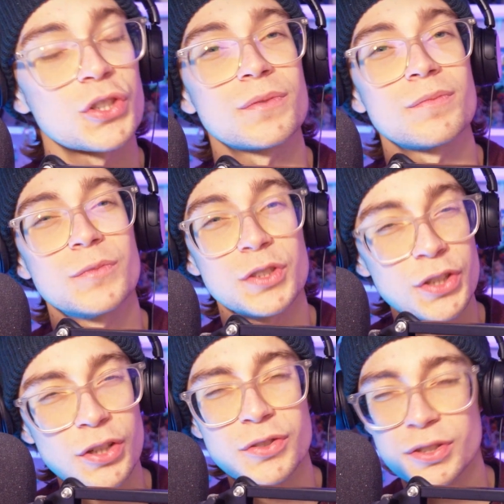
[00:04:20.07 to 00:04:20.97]
Just
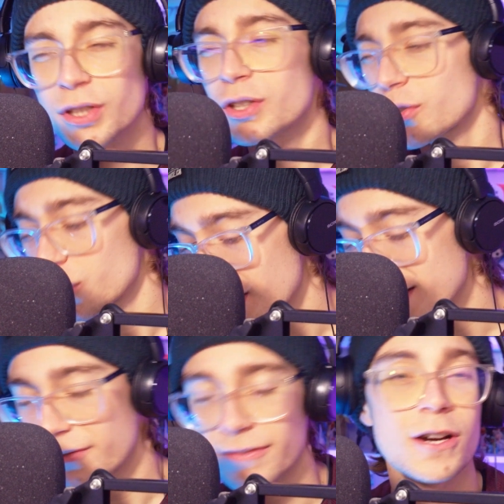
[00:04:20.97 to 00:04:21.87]
a
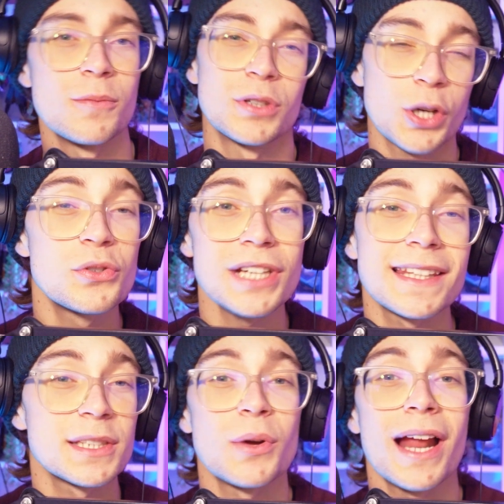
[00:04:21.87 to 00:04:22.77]
great film. Go
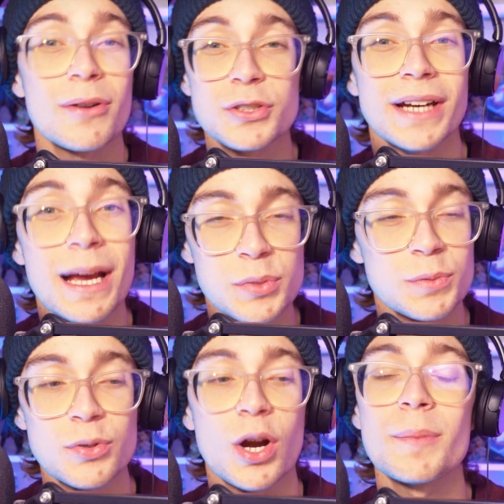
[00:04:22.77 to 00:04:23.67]
check this one out. It's on
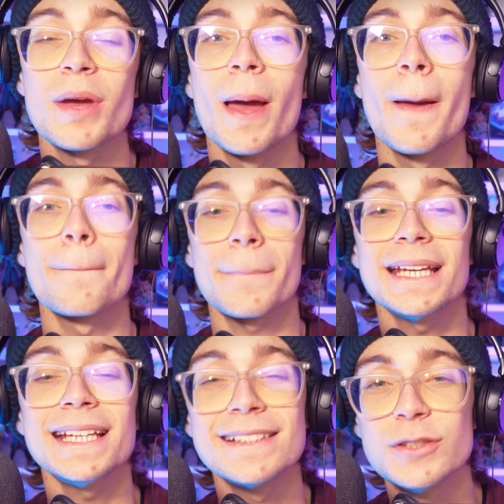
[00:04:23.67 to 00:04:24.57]
Amazon Prime.
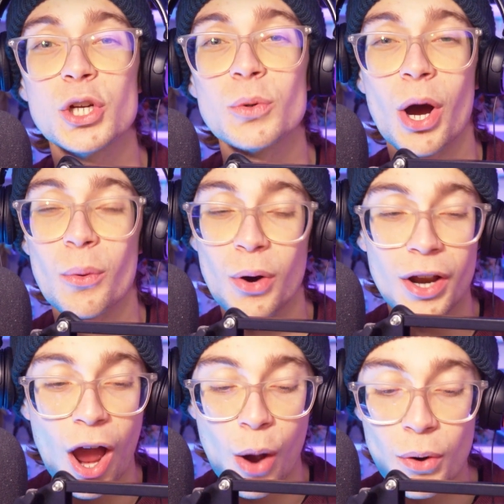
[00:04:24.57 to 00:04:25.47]
Please do. I
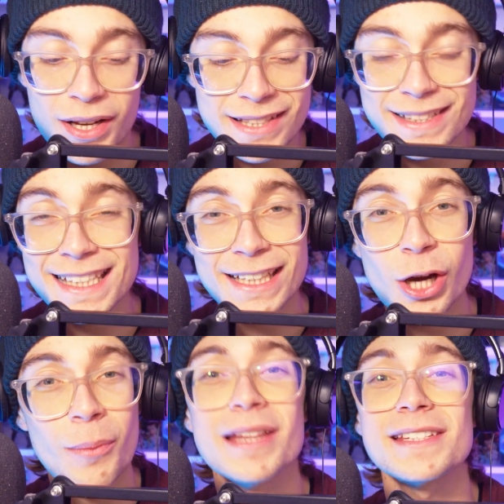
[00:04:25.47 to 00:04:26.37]
wanna see you
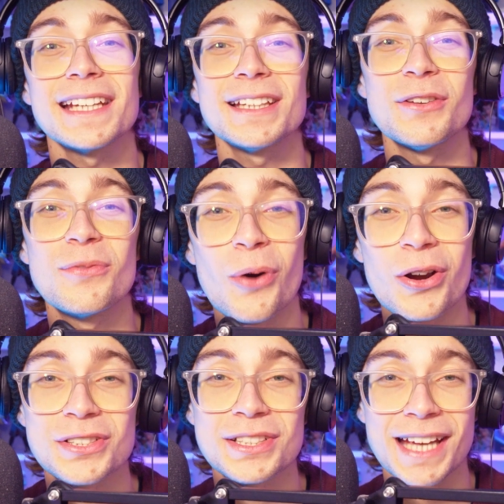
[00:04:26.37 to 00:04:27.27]
commenting that you've
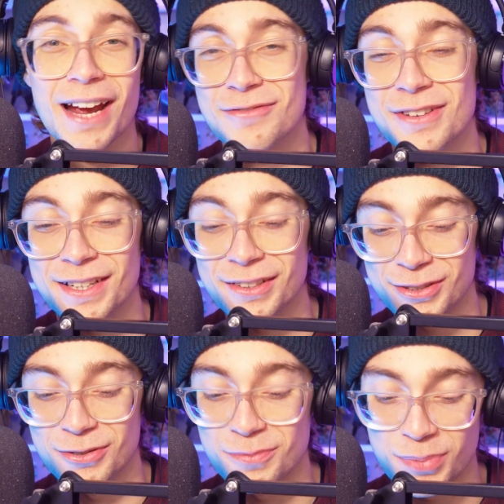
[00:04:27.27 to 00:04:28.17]
watched Catherine
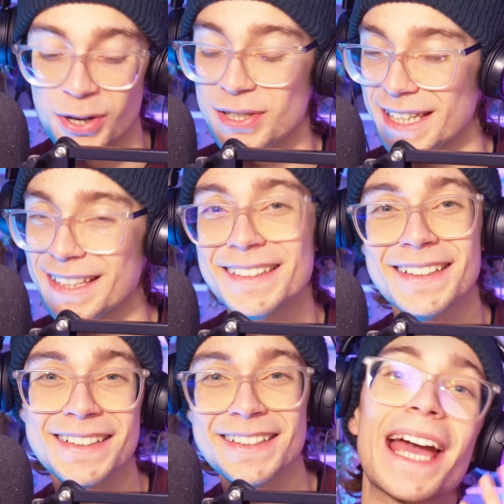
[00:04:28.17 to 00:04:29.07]
Called Birdie.
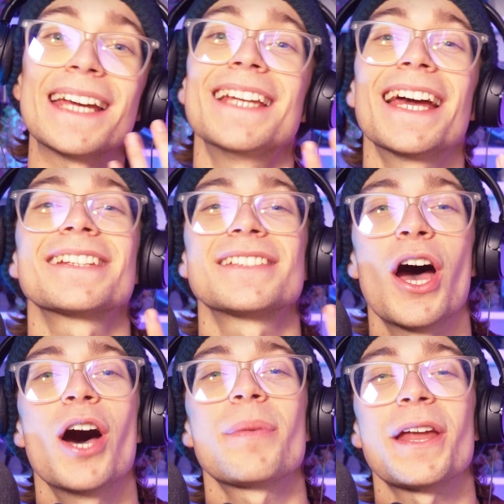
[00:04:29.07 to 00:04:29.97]
Okay, next
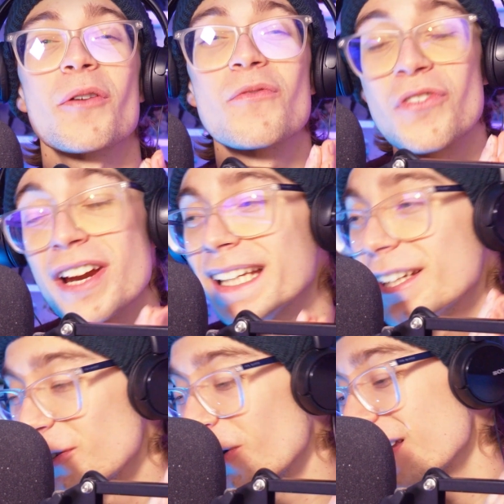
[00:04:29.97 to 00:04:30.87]
up, and I'm
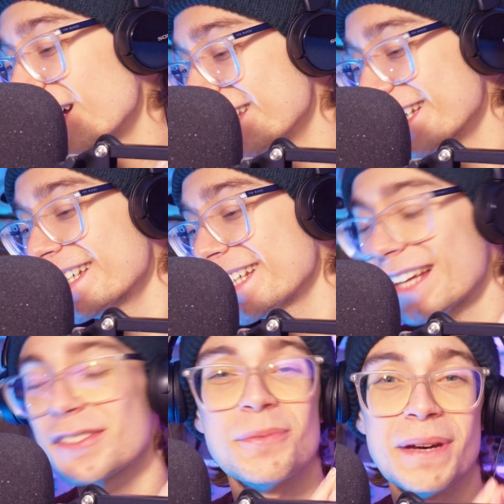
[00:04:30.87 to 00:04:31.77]
really annoyed I didn't
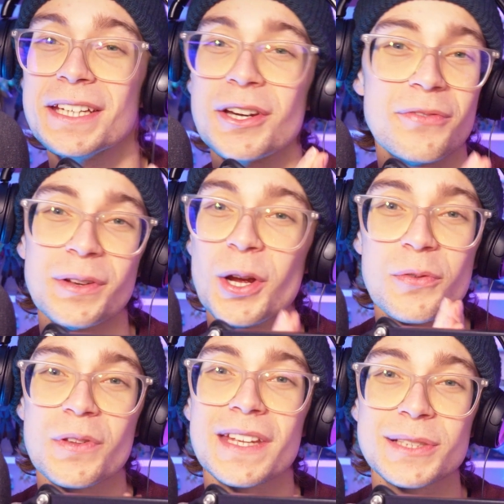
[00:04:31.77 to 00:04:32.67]
get to make a
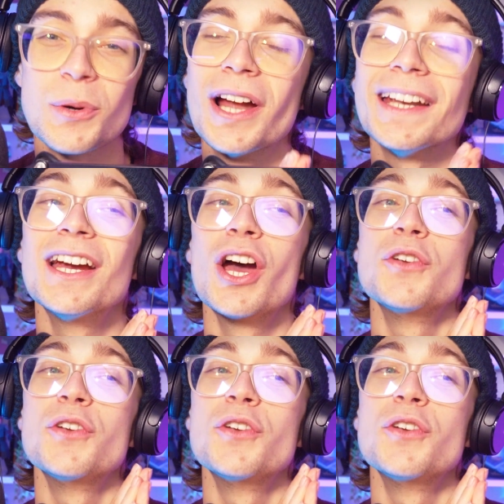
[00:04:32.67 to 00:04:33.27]
video for this one.